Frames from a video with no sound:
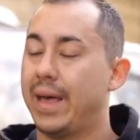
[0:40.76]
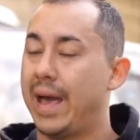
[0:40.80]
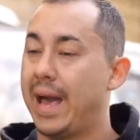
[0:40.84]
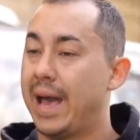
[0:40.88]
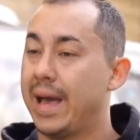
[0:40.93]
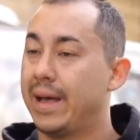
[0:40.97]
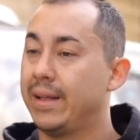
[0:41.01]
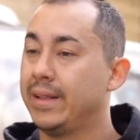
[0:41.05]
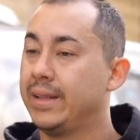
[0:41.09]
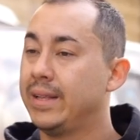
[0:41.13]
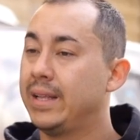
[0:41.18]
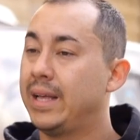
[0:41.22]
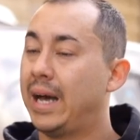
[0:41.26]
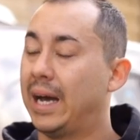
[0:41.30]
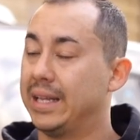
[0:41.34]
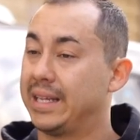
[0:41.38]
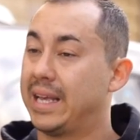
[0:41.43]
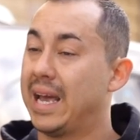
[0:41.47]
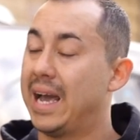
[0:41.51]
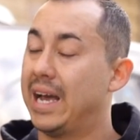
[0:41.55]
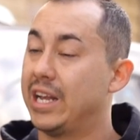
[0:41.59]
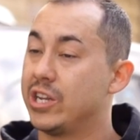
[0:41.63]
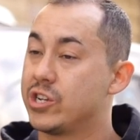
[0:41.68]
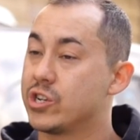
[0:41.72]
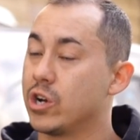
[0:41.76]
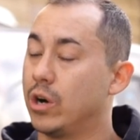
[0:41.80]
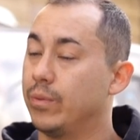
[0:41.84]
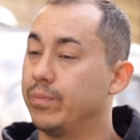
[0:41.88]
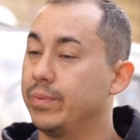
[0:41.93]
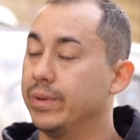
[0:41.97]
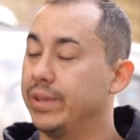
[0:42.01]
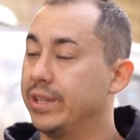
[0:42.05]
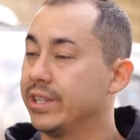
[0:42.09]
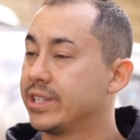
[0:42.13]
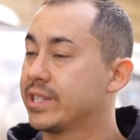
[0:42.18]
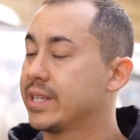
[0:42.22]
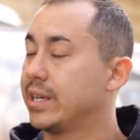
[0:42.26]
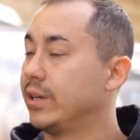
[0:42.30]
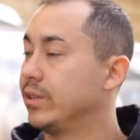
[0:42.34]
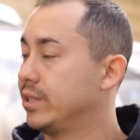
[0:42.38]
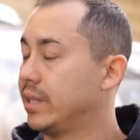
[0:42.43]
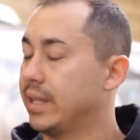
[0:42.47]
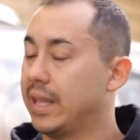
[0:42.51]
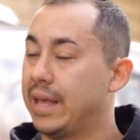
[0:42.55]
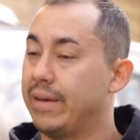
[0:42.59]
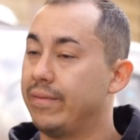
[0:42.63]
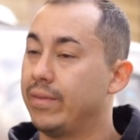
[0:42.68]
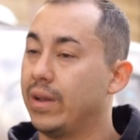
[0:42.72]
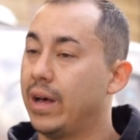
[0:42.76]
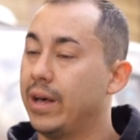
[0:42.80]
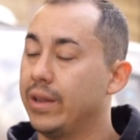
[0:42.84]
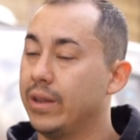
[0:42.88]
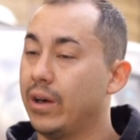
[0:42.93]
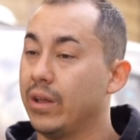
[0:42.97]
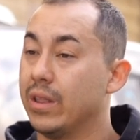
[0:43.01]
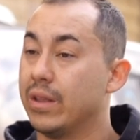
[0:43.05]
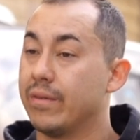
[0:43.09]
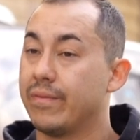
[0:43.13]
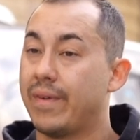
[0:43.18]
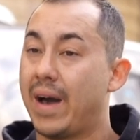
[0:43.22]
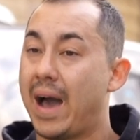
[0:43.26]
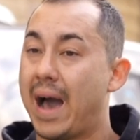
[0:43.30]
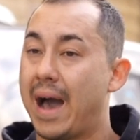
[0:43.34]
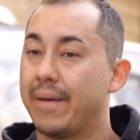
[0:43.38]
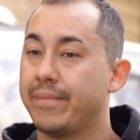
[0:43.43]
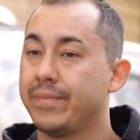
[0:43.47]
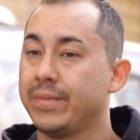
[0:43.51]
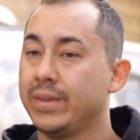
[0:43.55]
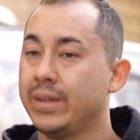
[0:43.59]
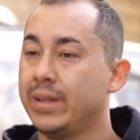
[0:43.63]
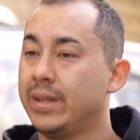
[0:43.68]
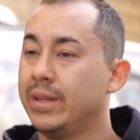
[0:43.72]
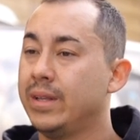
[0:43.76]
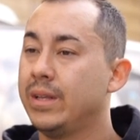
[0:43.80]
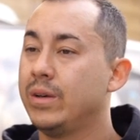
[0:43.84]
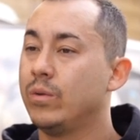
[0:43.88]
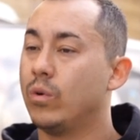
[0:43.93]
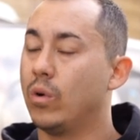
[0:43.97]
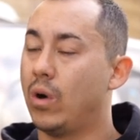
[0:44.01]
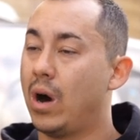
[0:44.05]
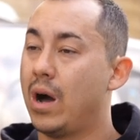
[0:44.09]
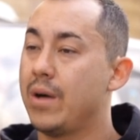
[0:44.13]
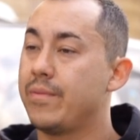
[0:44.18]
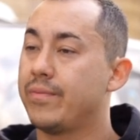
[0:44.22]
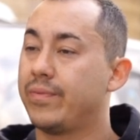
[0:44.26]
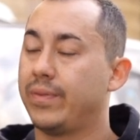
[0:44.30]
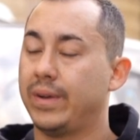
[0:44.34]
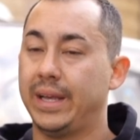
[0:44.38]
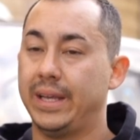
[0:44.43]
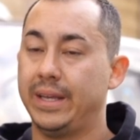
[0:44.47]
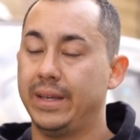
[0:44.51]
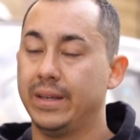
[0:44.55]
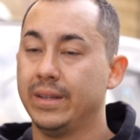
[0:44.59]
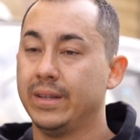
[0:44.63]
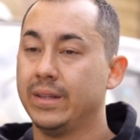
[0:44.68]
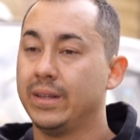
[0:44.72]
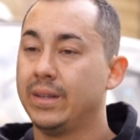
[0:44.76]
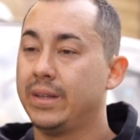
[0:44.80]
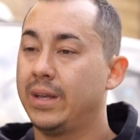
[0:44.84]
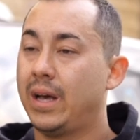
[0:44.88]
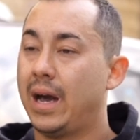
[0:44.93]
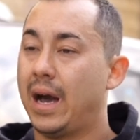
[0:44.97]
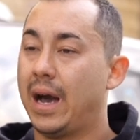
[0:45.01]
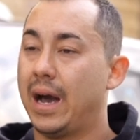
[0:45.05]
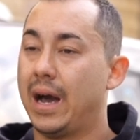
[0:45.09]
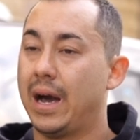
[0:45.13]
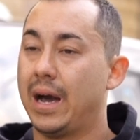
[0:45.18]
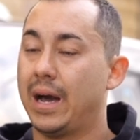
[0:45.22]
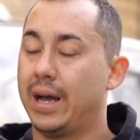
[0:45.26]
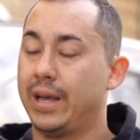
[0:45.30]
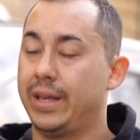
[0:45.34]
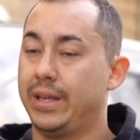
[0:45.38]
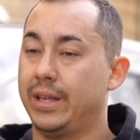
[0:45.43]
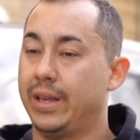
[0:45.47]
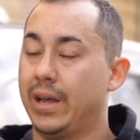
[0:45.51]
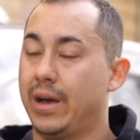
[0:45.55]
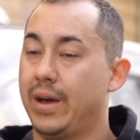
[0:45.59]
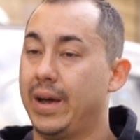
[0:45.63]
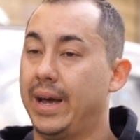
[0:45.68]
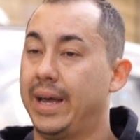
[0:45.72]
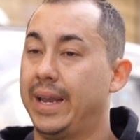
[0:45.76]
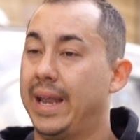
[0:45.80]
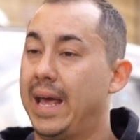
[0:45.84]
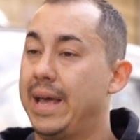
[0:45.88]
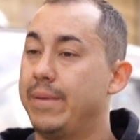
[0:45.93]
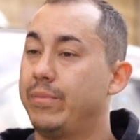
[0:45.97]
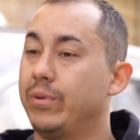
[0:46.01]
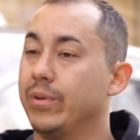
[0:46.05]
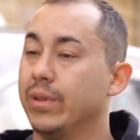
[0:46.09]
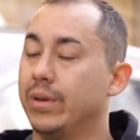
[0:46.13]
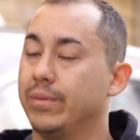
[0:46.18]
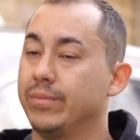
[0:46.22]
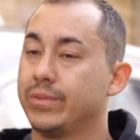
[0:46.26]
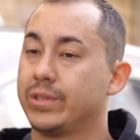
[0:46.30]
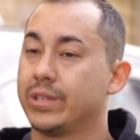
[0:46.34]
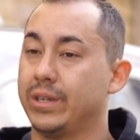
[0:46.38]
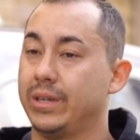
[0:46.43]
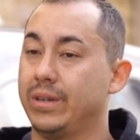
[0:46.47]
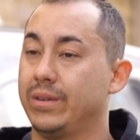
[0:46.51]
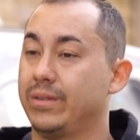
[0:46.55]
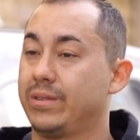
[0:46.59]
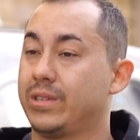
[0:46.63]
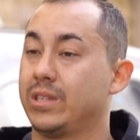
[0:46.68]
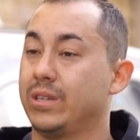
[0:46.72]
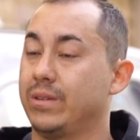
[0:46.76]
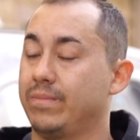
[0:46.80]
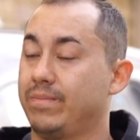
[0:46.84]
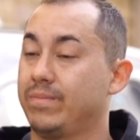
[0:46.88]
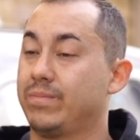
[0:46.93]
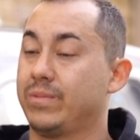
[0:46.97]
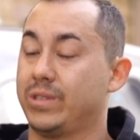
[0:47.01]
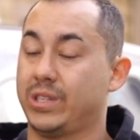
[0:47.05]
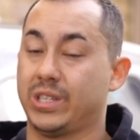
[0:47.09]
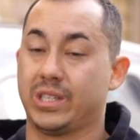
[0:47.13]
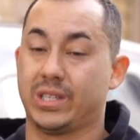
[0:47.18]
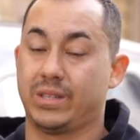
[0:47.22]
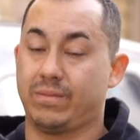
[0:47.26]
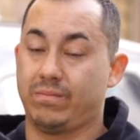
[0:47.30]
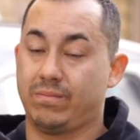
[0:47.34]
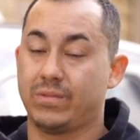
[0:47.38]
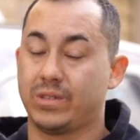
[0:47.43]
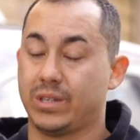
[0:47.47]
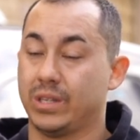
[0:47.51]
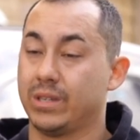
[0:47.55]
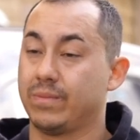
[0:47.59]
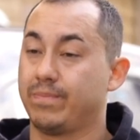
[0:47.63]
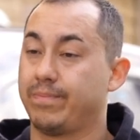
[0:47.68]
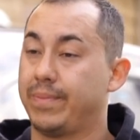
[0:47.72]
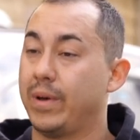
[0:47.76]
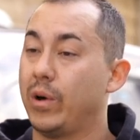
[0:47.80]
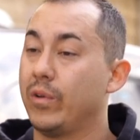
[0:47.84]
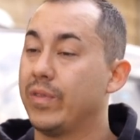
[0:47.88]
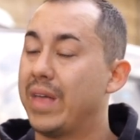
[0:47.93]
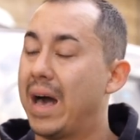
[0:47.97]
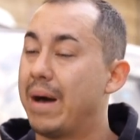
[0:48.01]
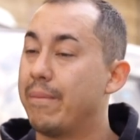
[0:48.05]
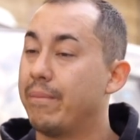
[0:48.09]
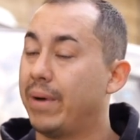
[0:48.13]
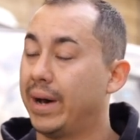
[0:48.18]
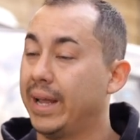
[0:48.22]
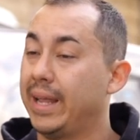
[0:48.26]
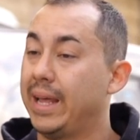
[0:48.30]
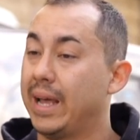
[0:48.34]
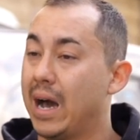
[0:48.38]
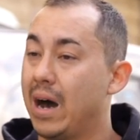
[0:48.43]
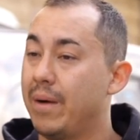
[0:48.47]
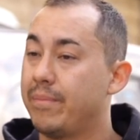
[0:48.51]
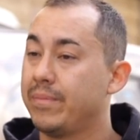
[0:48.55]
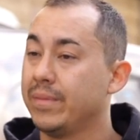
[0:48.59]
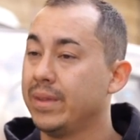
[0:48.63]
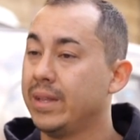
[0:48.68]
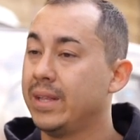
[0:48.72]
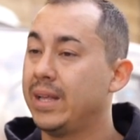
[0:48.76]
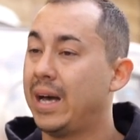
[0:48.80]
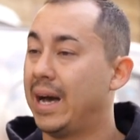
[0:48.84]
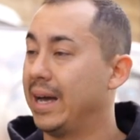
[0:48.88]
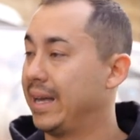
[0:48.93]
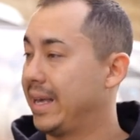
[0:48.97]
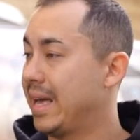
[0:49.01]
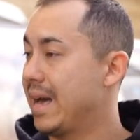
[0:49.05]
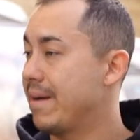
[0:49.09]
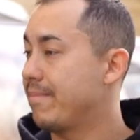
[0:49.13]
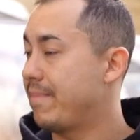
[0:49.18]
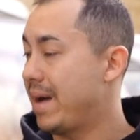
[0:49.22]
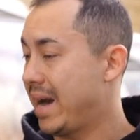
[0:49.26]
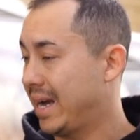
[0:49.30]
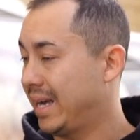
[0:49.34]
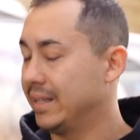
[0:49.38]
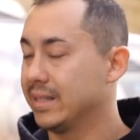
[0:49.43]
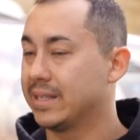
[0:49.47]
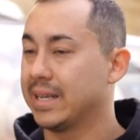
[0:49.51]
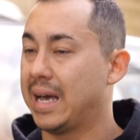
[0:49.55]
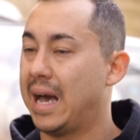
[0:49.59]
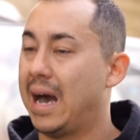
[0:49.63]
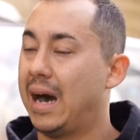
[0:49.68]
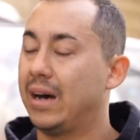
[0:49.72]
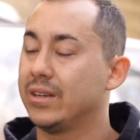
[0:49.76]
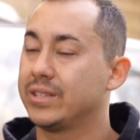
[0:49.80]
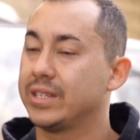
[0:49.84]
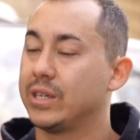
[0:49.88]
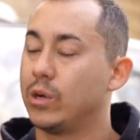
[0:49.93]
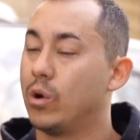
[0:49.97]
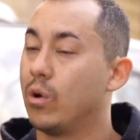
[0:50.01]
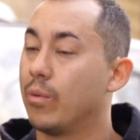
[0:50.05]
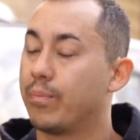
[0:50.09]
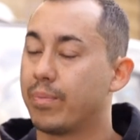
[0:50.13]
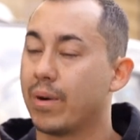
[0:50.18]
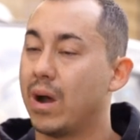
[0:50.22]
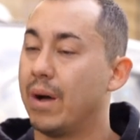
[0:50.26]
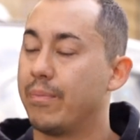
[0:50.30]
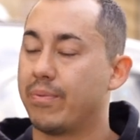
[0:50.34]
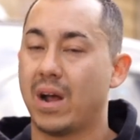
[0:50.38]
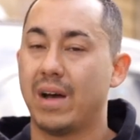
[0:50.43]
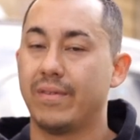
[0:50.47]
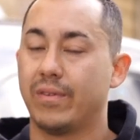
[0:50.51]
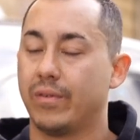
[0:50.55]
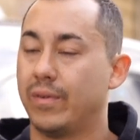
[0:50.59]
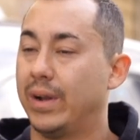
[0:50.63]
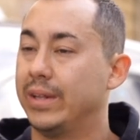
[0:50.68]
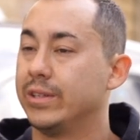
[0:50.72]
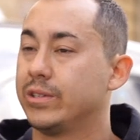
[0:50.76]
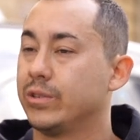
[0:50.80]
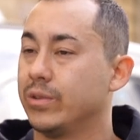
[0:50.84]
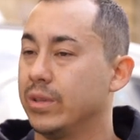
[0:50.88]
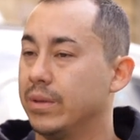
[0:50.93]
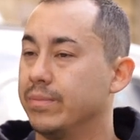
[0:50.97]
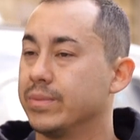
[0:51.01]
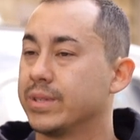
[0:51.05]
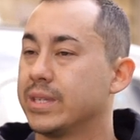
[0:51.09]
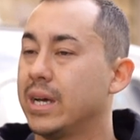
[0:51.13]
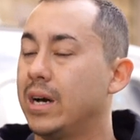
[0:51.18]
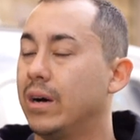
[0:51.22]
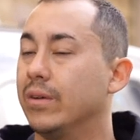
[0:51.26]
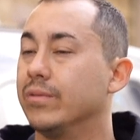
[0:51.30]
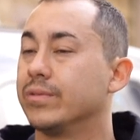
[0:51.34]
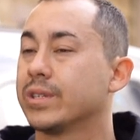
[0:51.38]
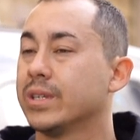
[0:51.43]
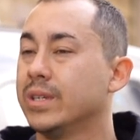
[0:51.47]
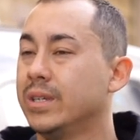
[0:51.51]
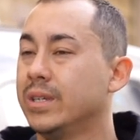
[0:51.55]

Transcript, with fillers: there and get a job with the skills that they've learned on the van will hopefully uh, you know, enable them to, to, to, to build that money up and get back into housing or a private rental themselves.